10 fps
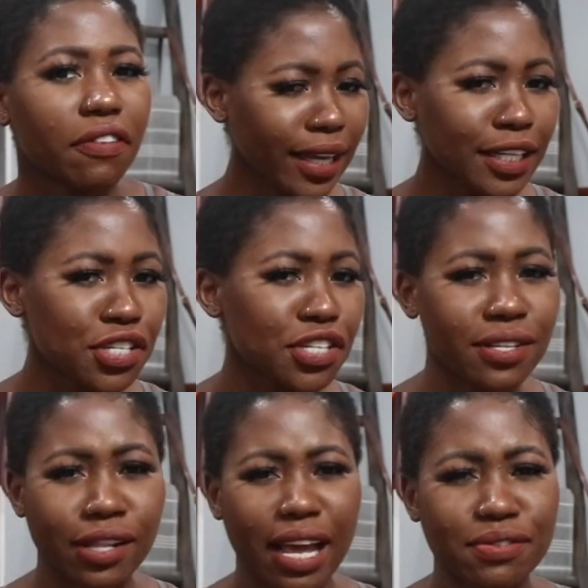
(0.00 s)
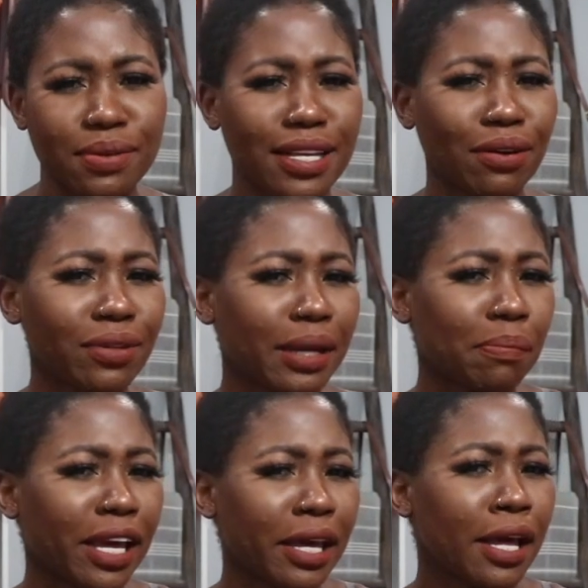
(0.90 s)
I like to use gloves because I don't like
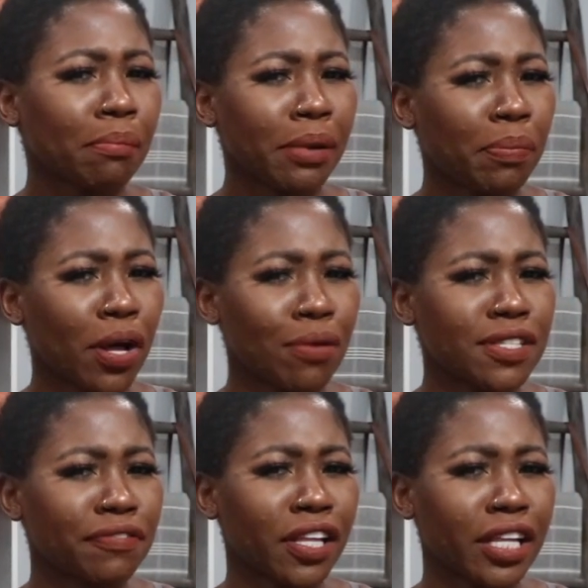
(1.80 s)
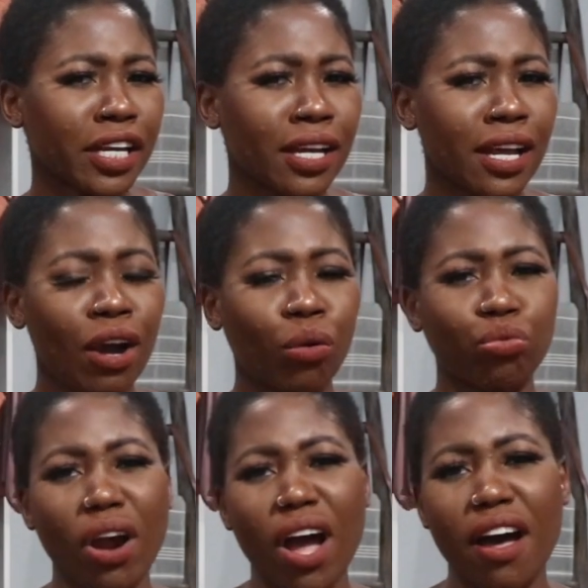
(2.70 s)
my palms feeling
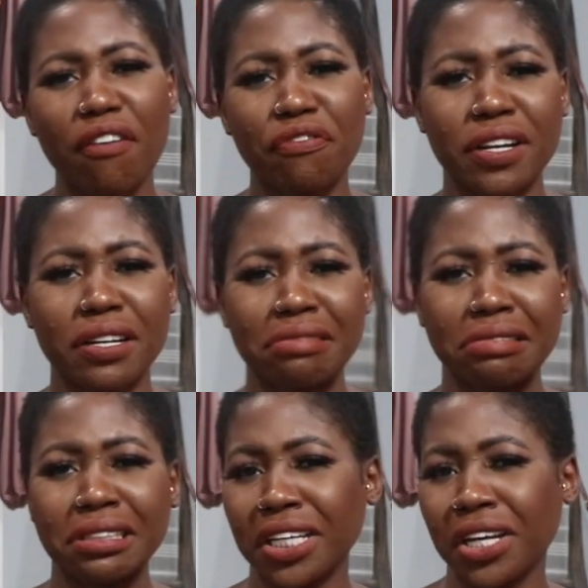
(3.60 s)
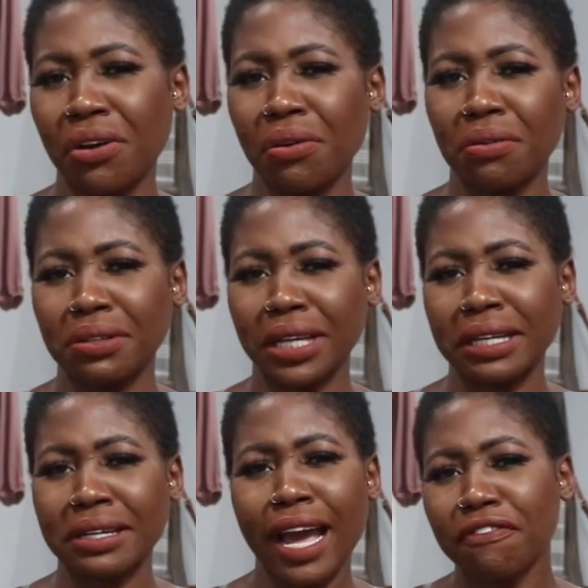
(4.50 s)
rough and, you know, like
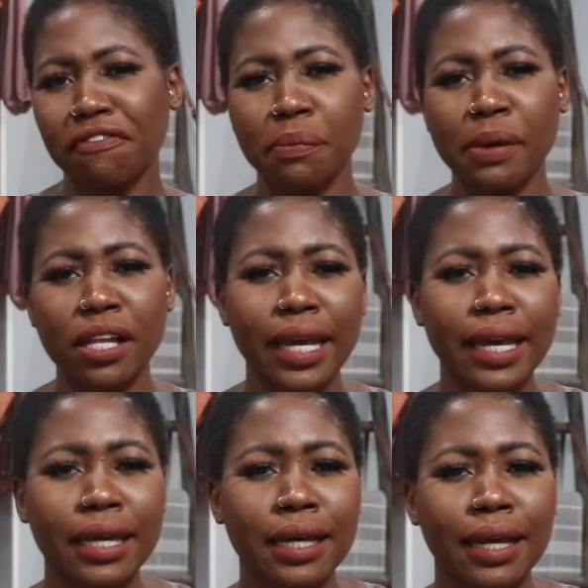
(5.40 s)
not female-like.